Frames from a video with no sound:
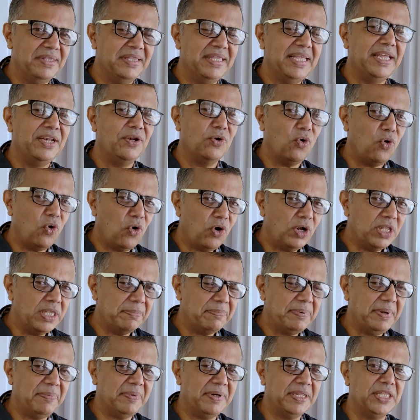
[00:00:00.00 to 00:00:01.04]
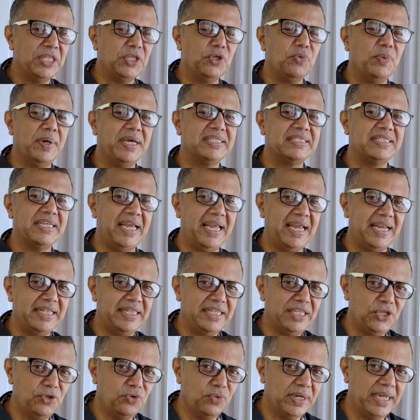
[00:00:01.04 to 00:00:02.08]
than all the people in the US
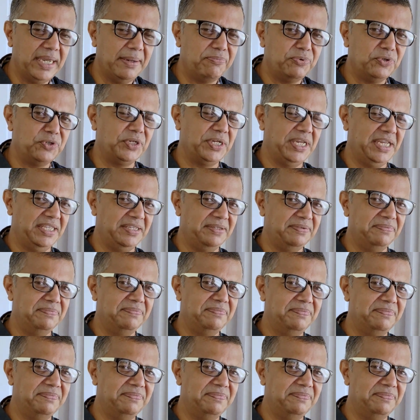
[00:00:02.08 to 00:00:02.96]
and the UK put together.